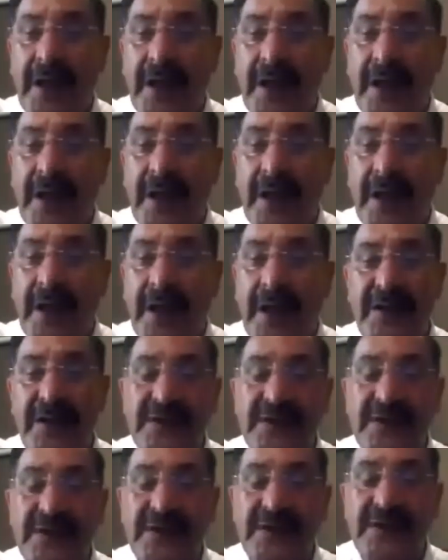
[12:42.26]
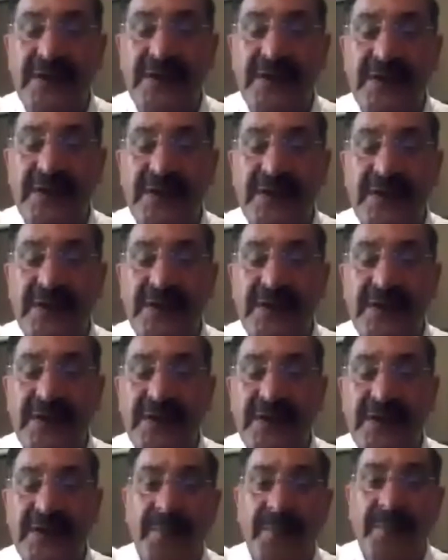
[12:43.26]
can see the difference in
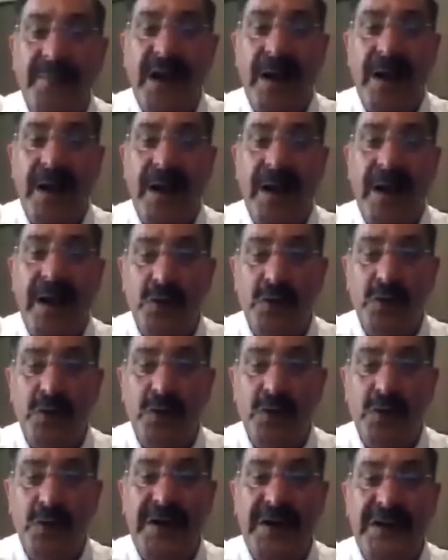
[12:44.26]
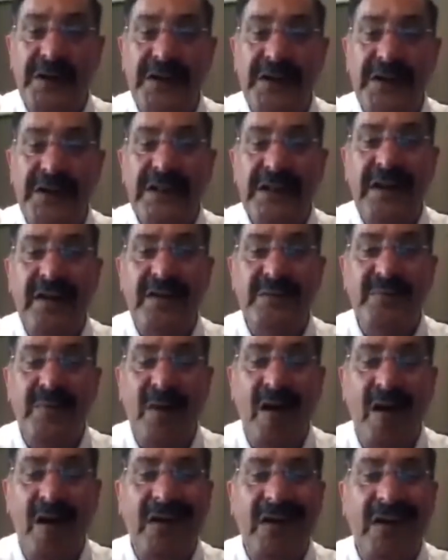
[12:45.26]
placebo compared to rosuvastatin. There is
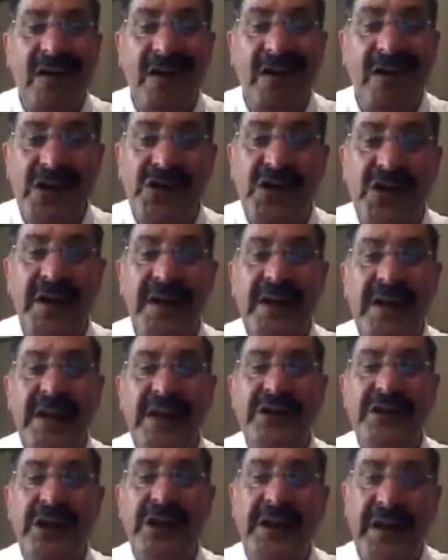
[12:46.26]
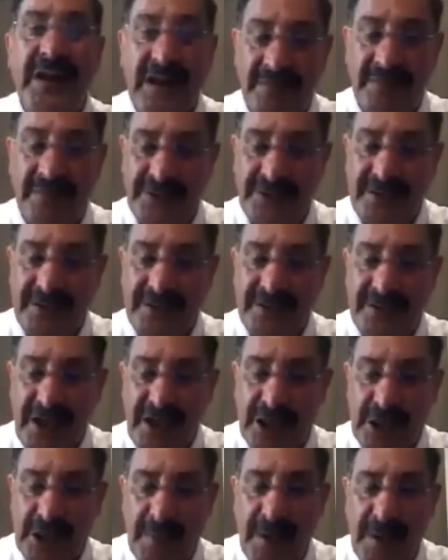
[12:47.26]
marked regression in thickening of the
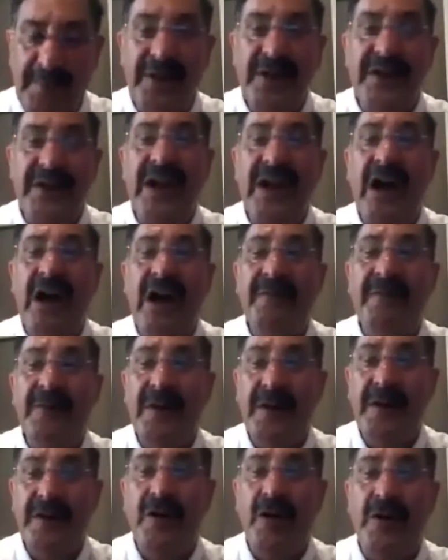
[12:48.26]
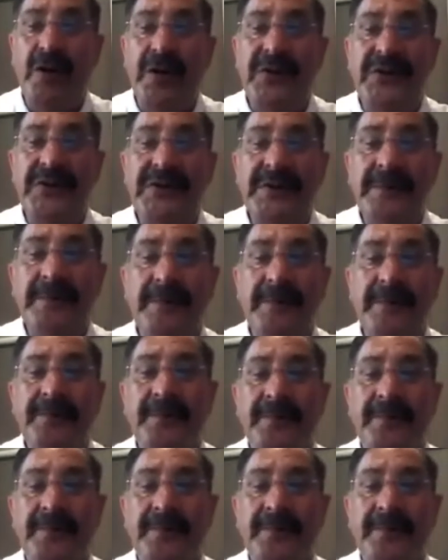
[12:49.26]
intima media of carotids.